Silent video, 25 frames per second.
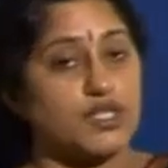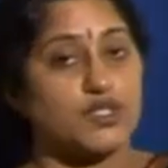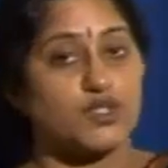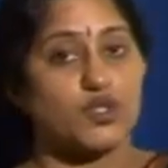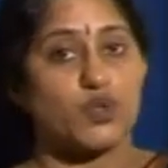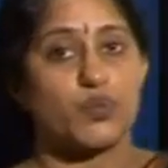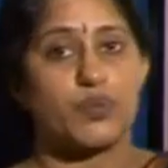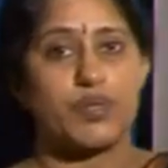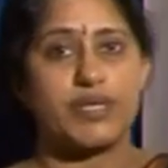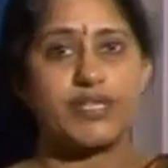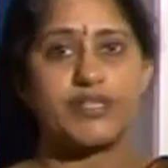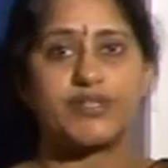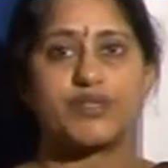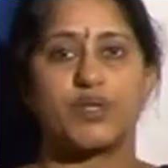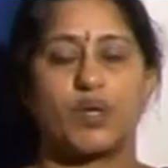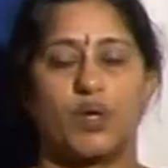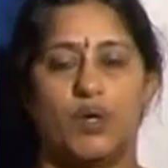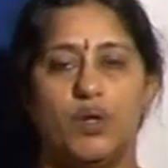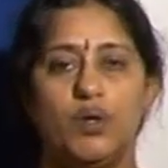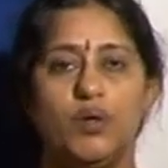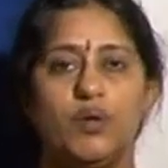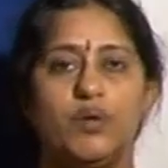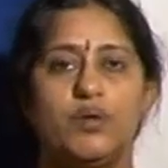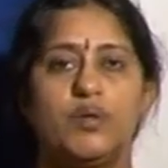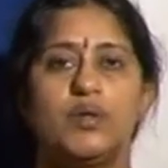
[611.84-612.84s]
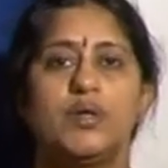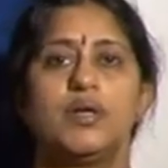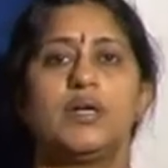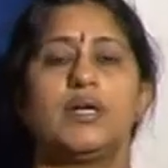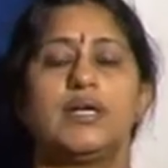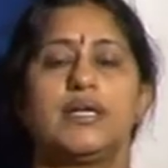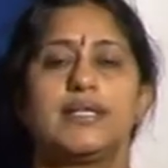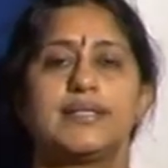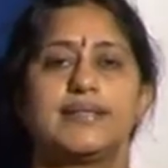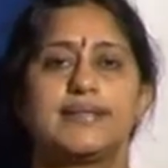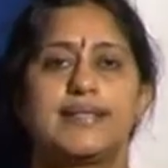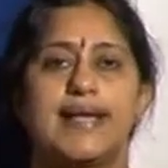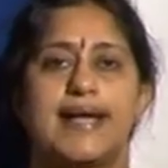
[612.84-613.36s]
So we saw
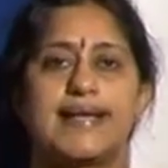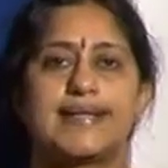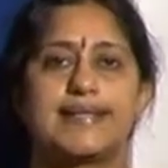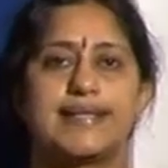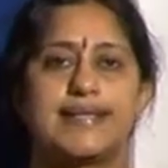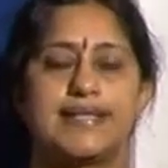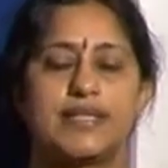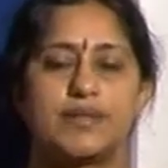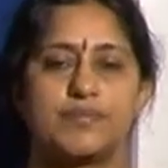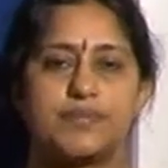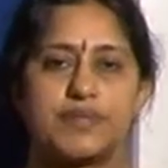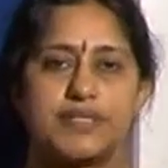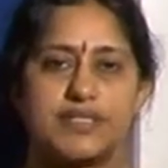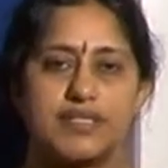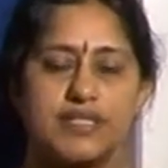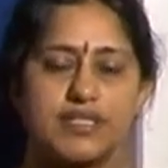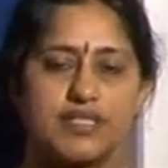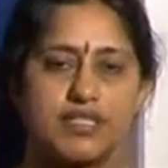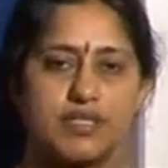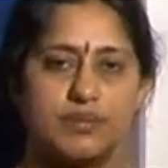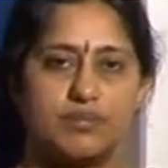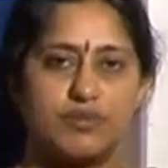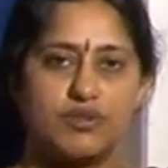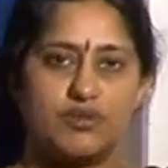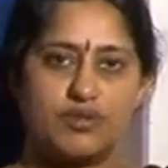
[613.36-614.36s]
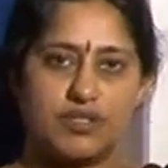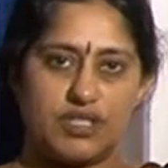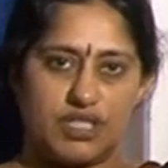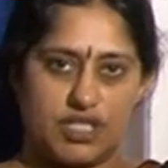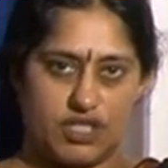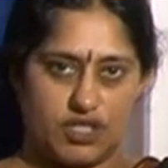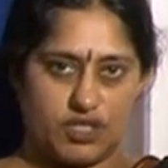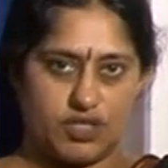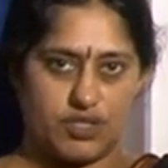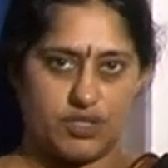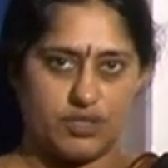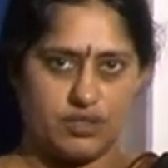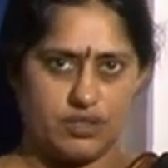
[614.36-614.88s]
that in a business
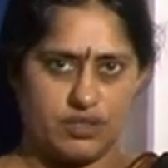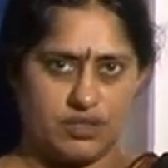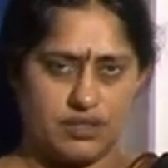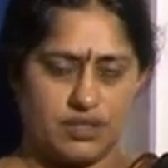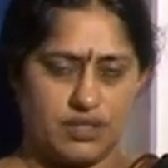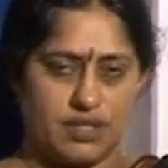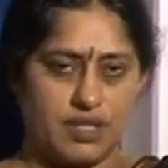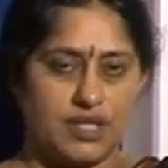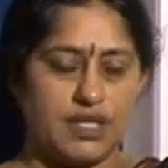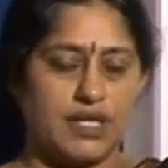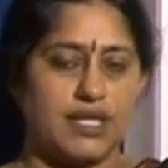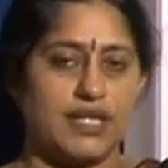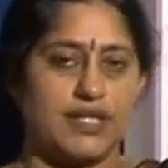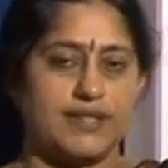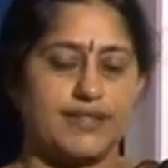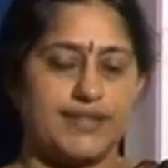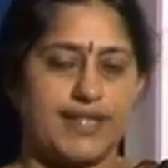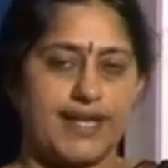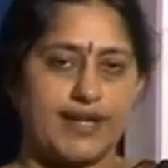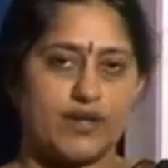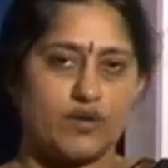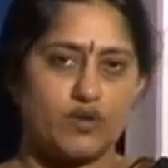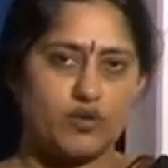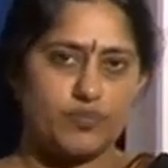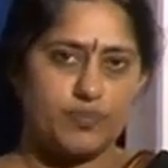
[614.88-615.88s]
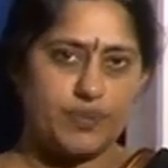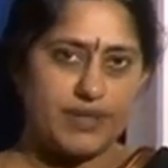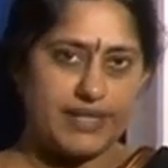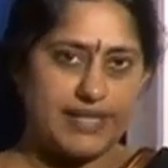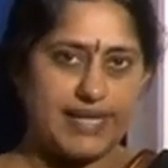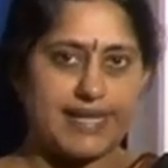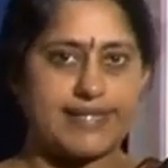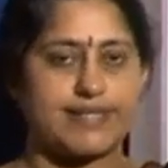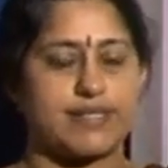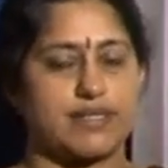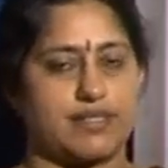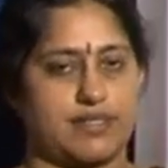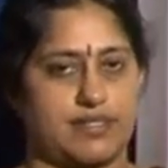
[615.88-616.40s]
communication there could be
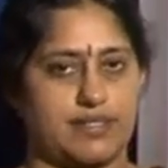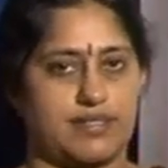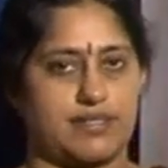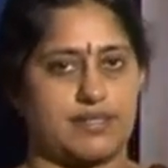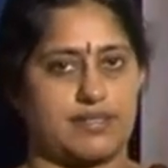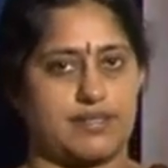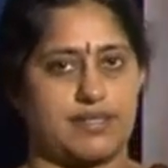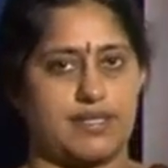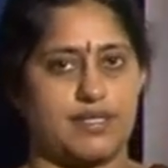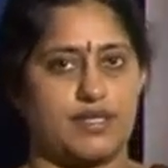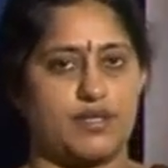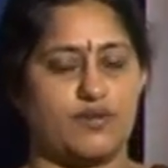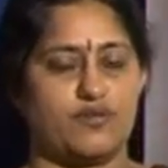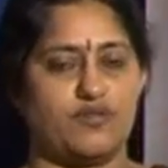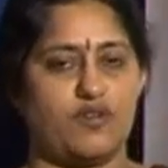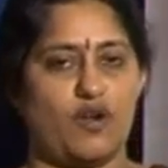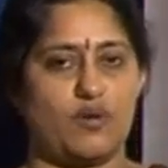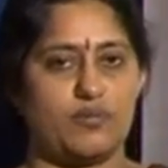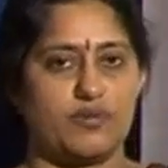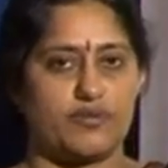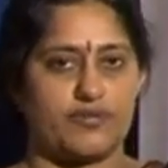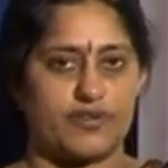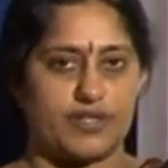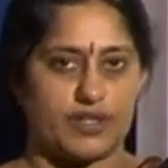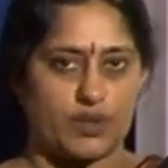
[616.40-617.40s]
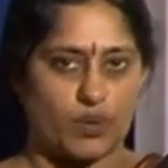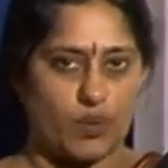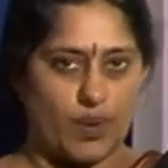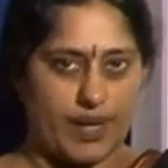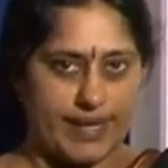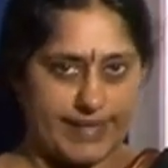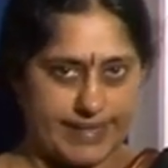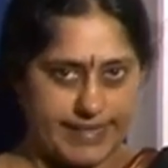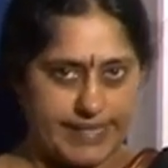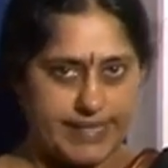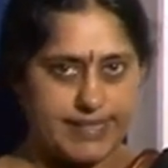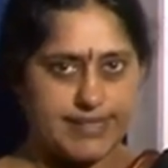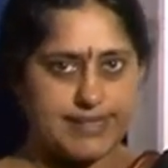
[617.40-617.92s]
letters in the form of
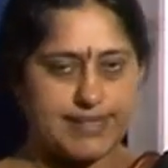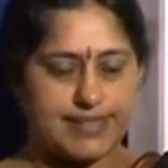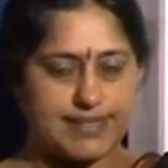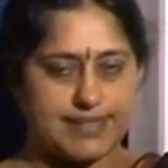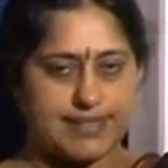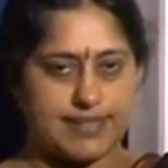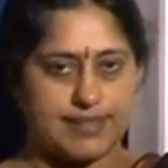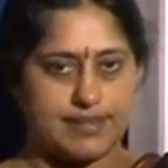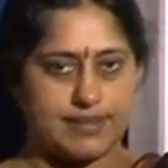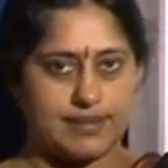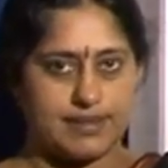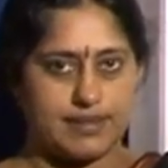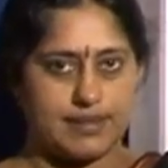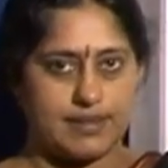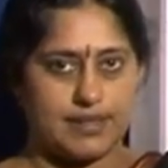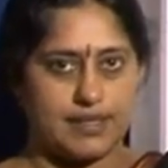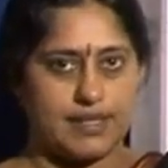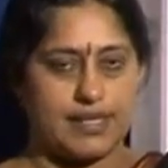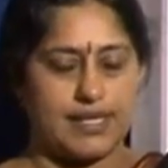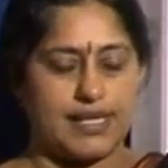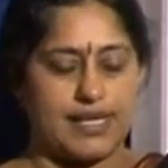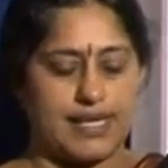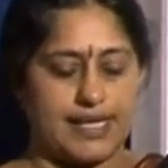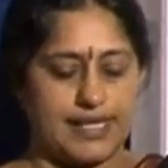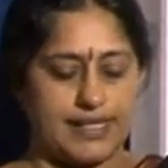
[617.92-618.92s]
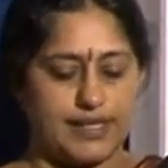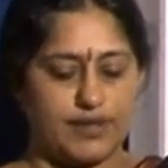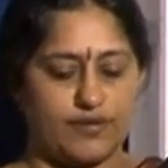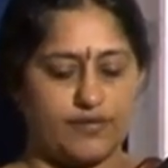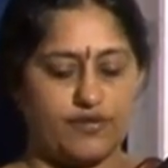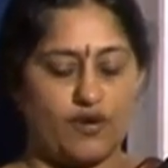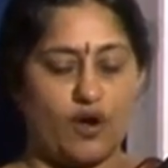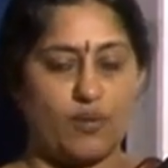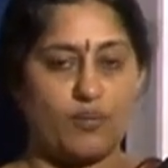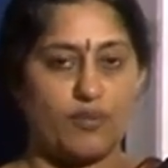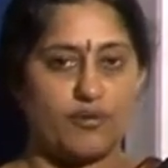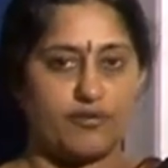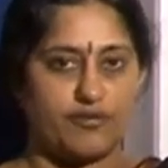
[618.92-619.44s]
inquiries, in the
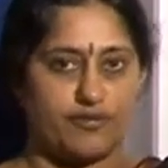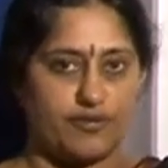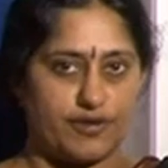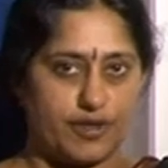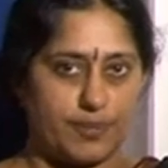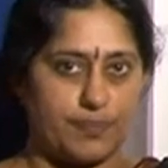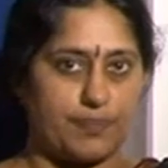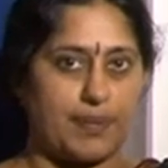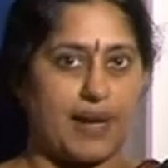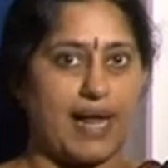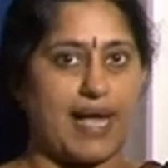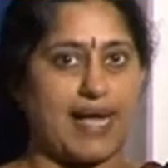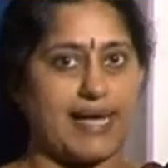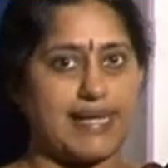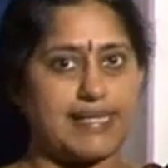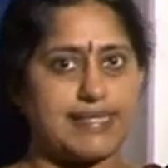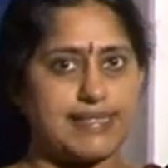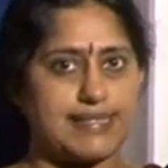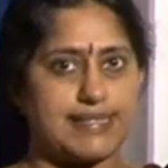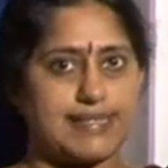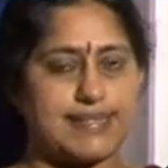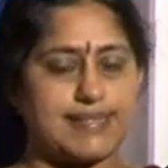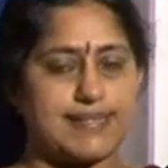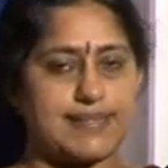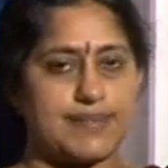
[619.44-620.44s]
form of replies,